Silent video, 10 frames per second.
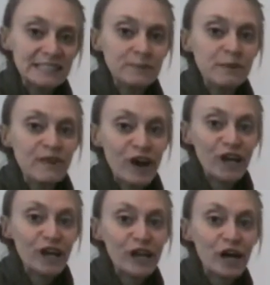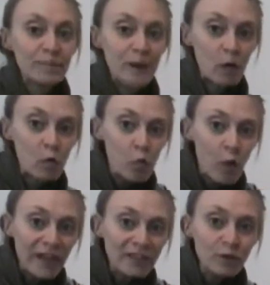to be very clear about
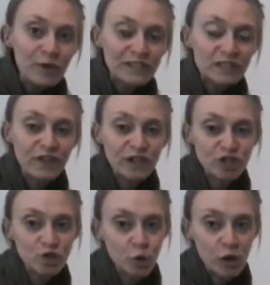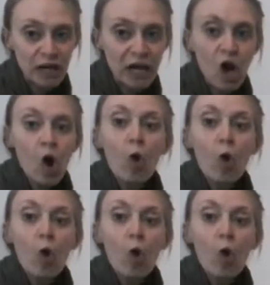what the rest of our story